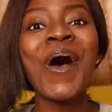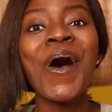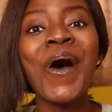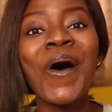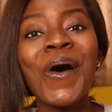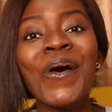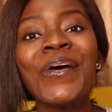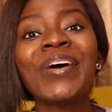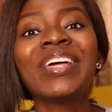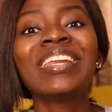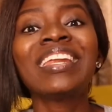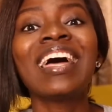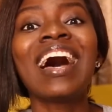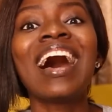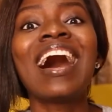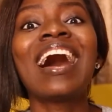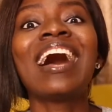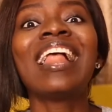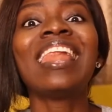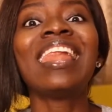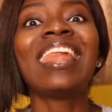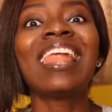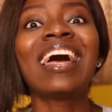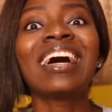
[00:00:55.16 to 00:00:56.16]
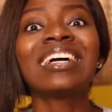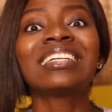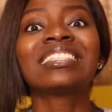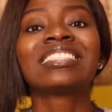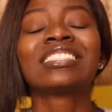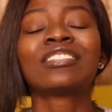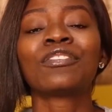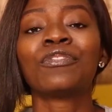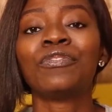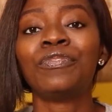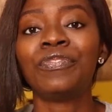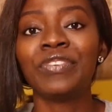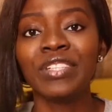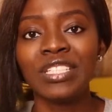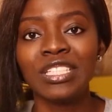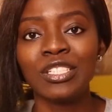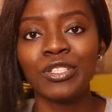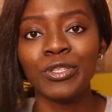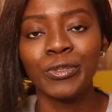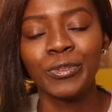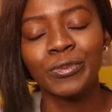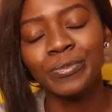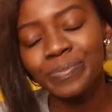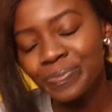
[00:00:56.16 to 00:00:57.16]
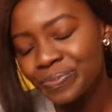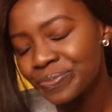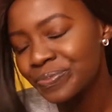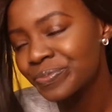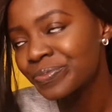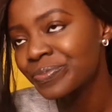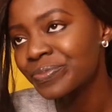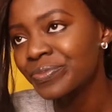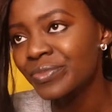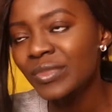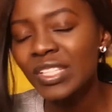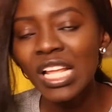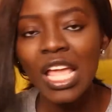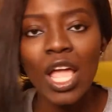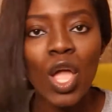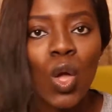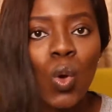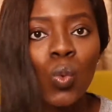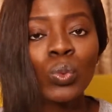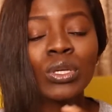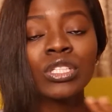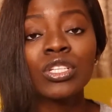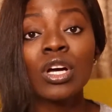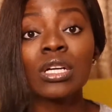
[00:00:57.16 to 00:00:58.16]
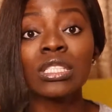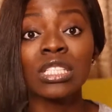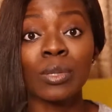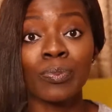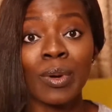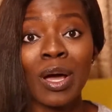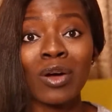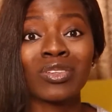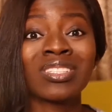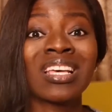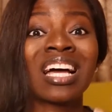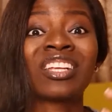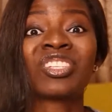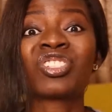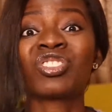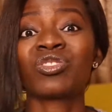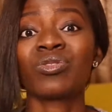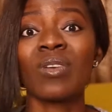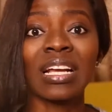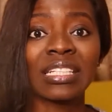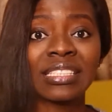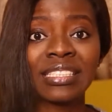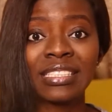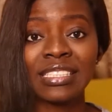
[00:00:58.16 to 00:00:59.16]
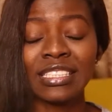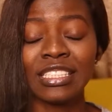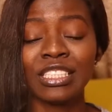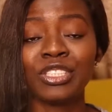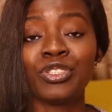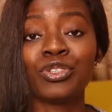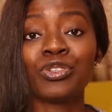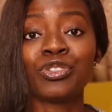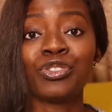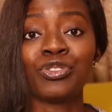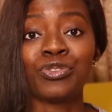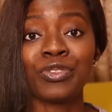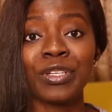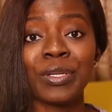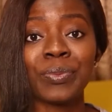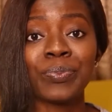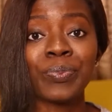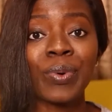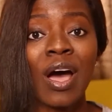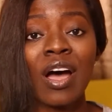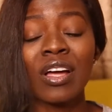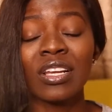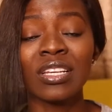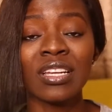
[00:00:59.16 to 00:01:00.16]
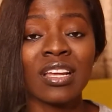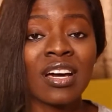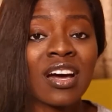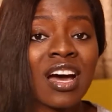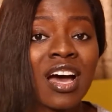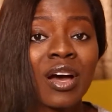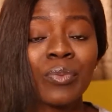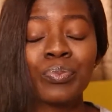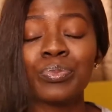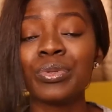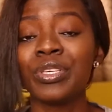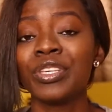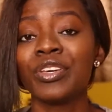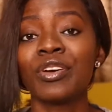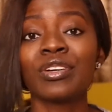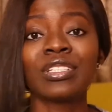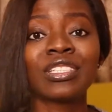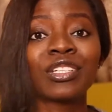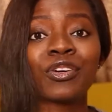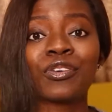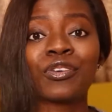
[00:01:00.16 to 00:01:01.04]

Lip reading: on our last video, we talked about attracting your dream partner beyond